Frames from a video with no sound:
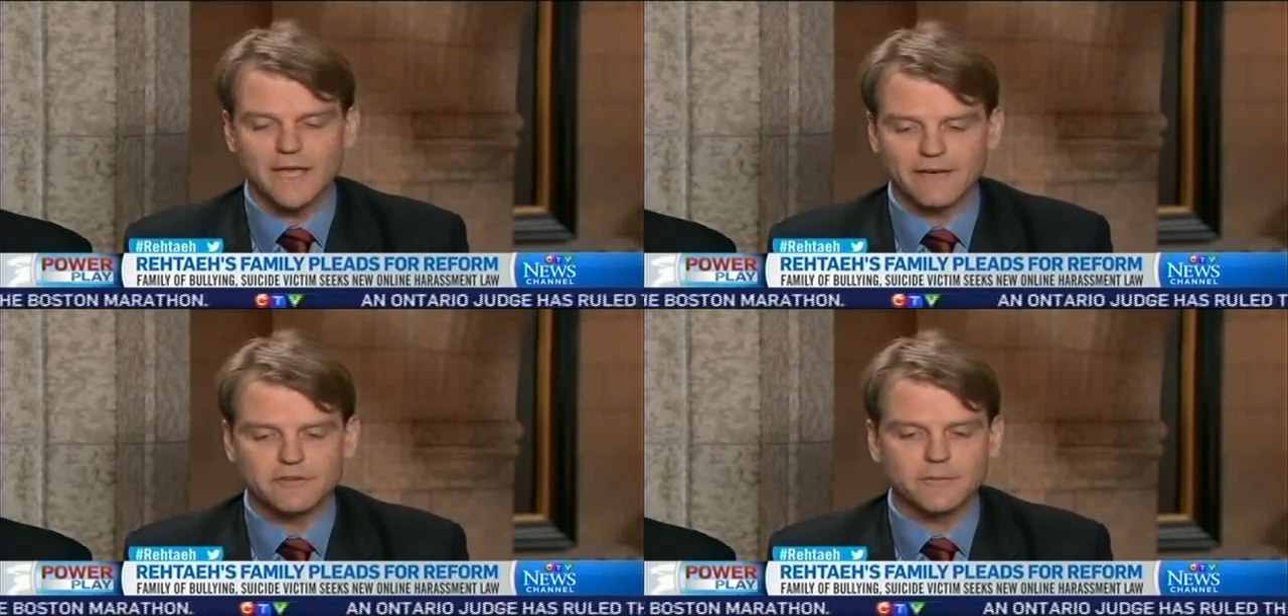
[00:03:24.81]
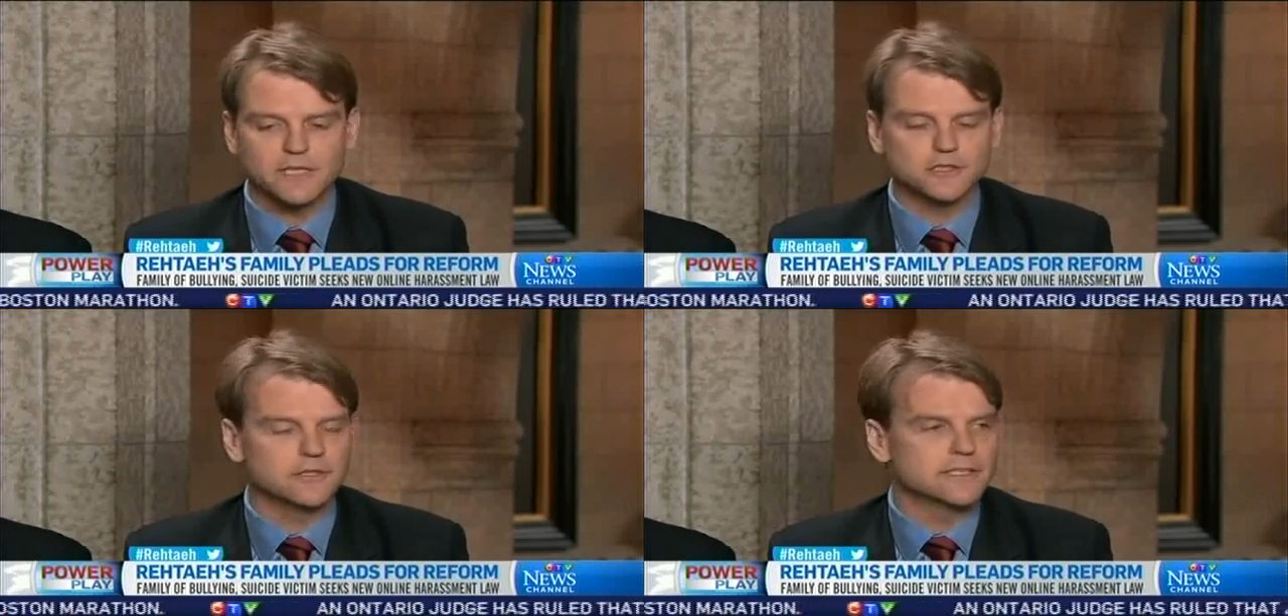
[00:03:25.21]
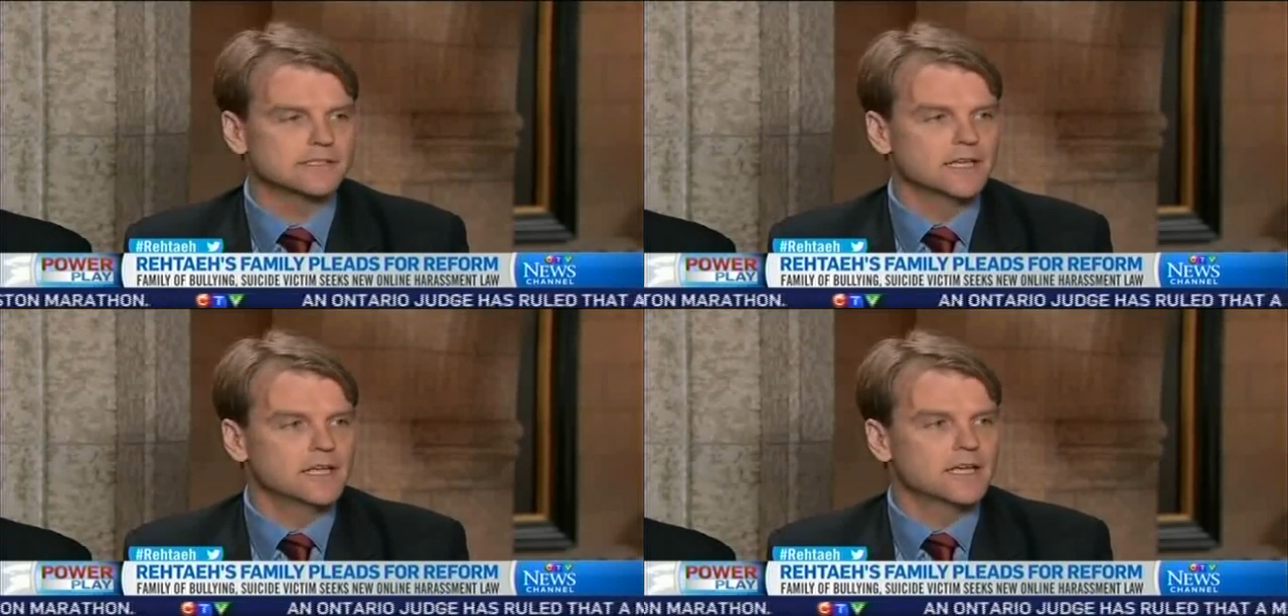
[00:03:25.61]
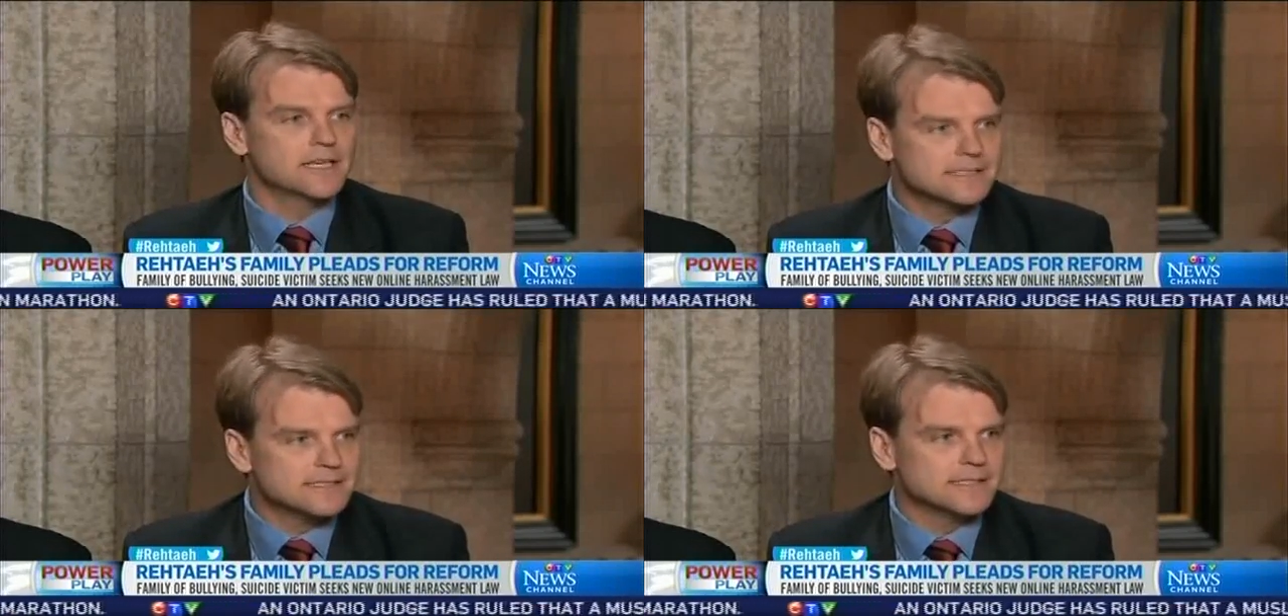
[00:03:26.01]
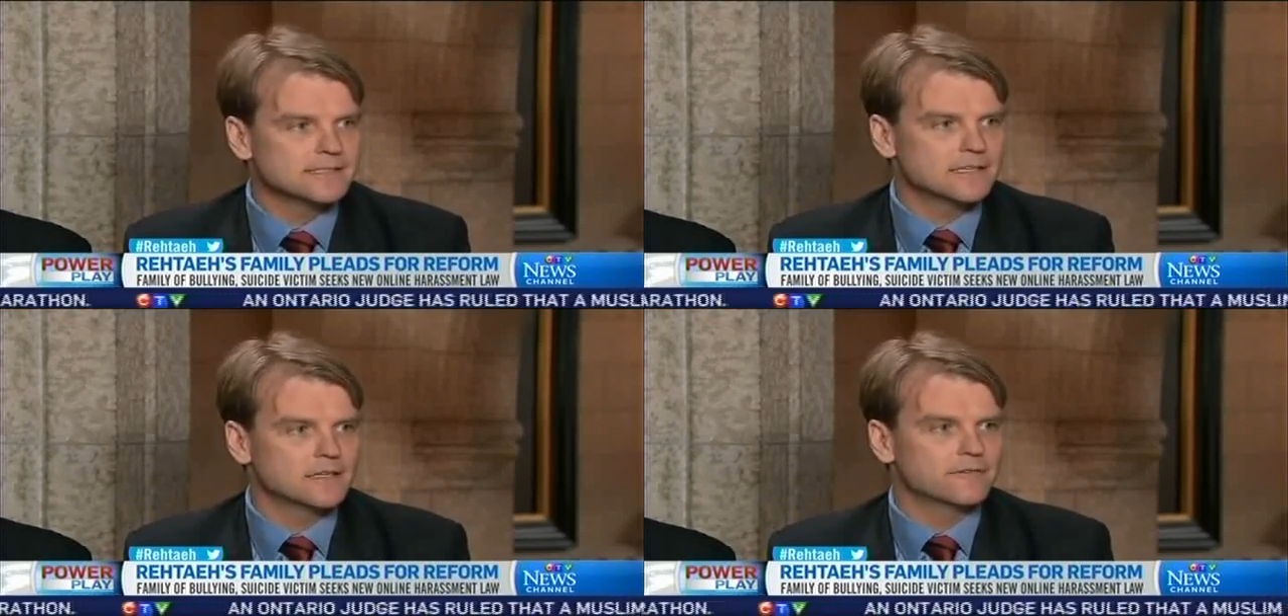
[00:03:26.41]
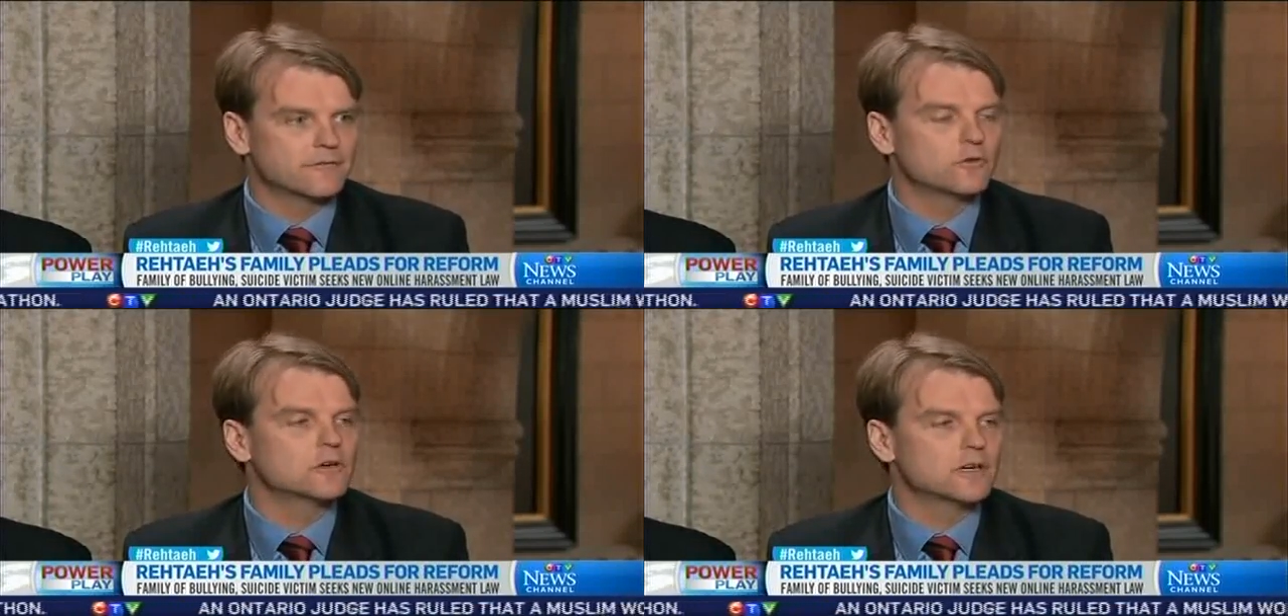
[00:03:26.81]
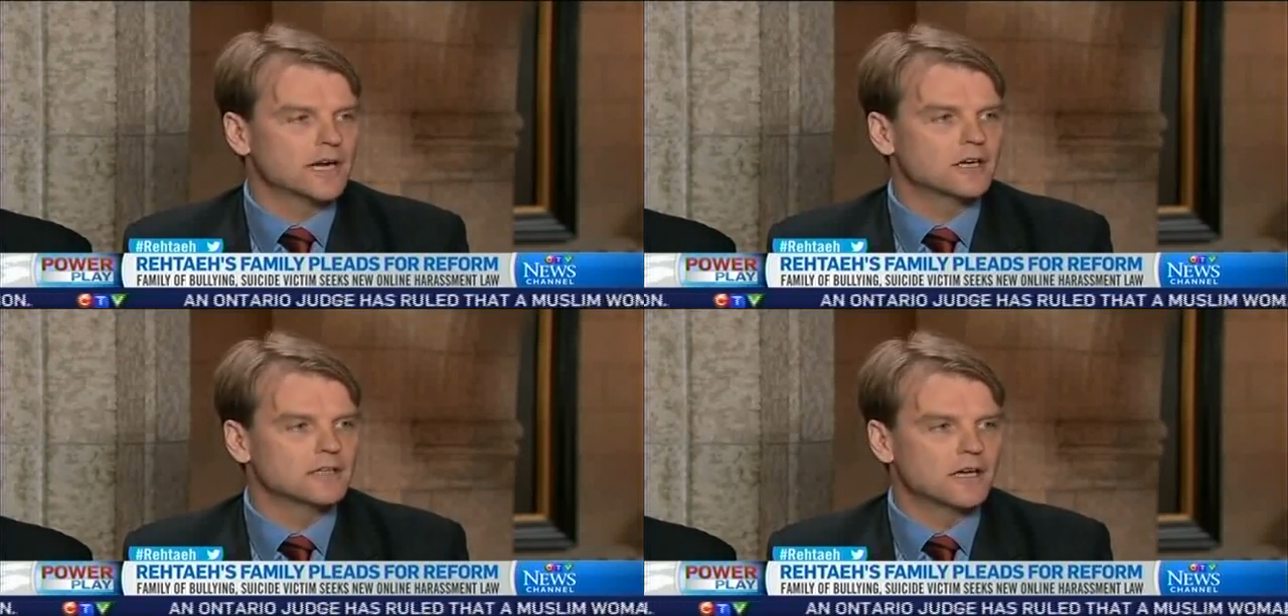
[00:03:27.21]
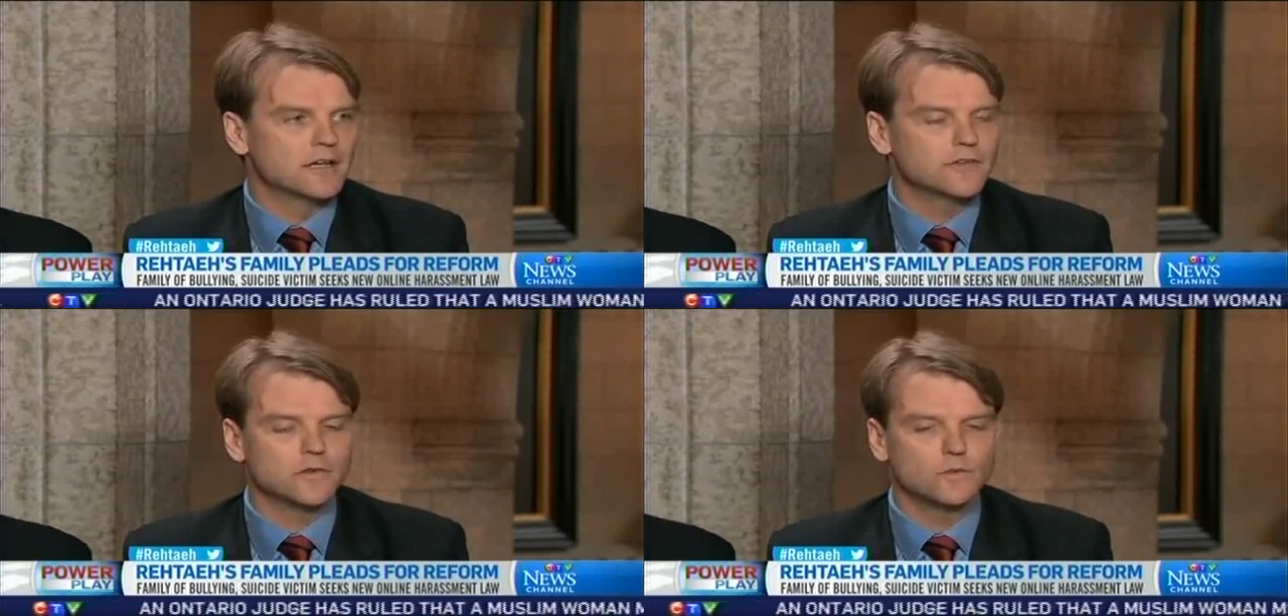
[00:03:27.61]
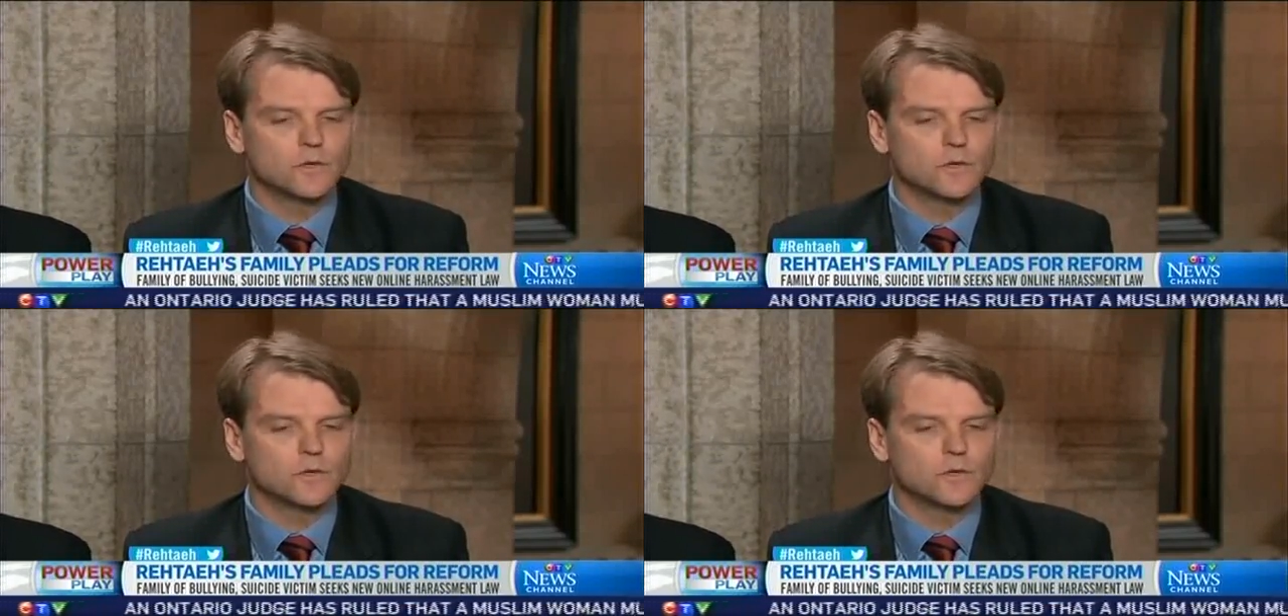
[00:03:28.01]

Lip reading: We have to make sure it's consistent for our laws.